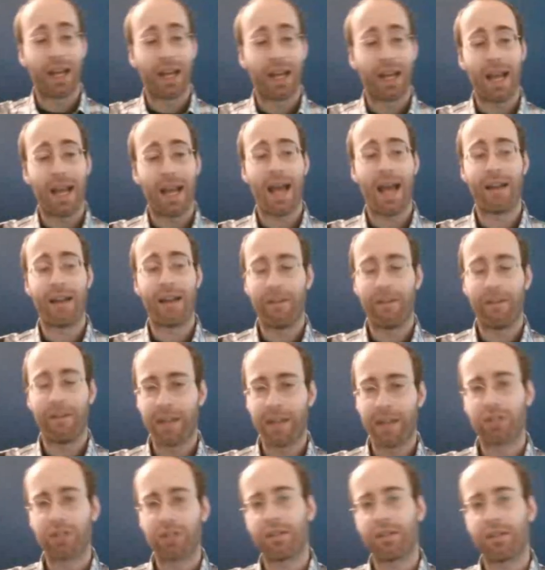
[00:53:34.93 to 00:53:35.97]
and
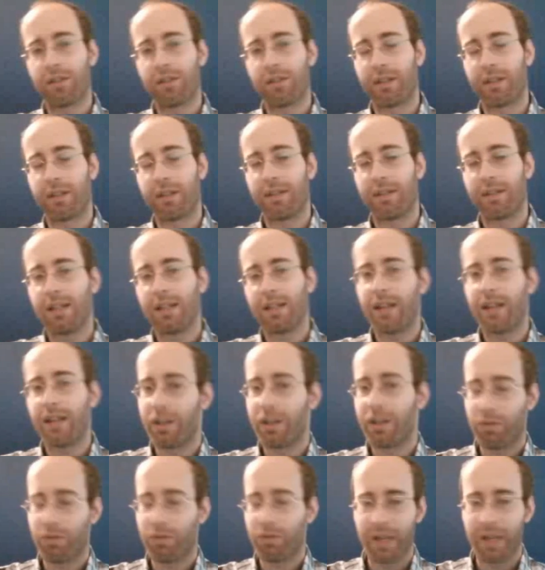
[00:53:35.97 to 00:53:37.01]
eventually start to see that
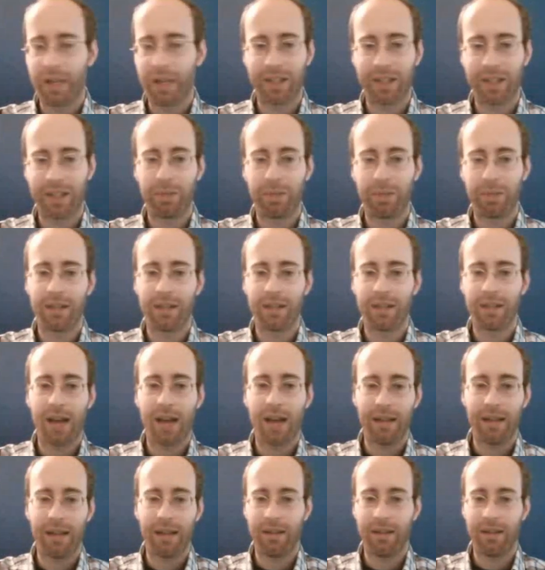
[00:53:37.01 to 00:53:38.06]
your reading speed is
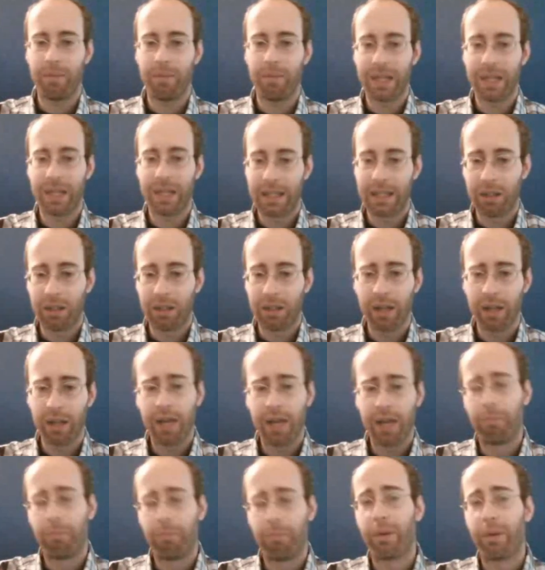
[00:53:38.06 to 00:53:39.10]
not the big deal,
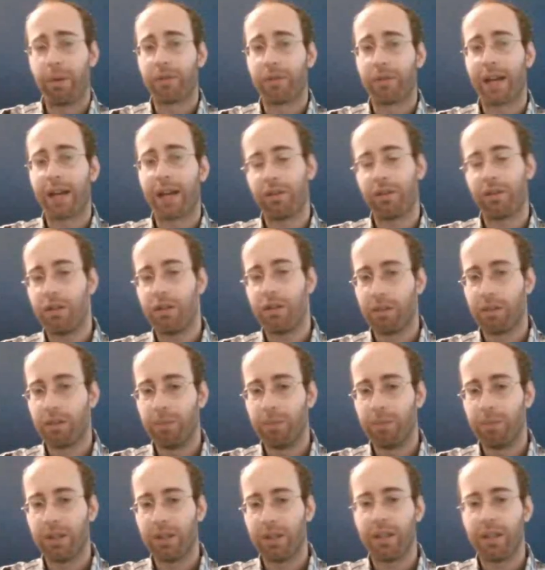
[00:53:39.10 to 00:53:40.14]
but rather your
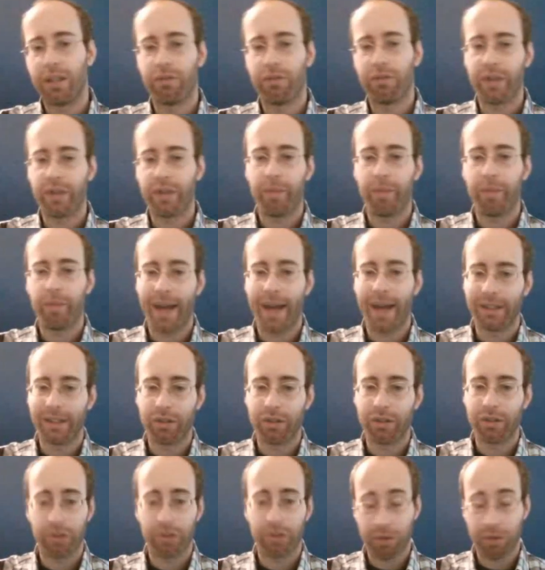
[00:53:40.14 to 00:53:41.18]
ability to read a
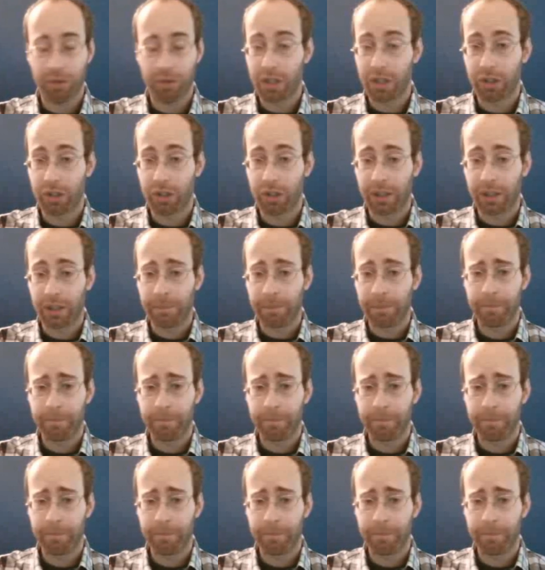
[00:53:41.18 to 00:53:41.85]
passage strategically.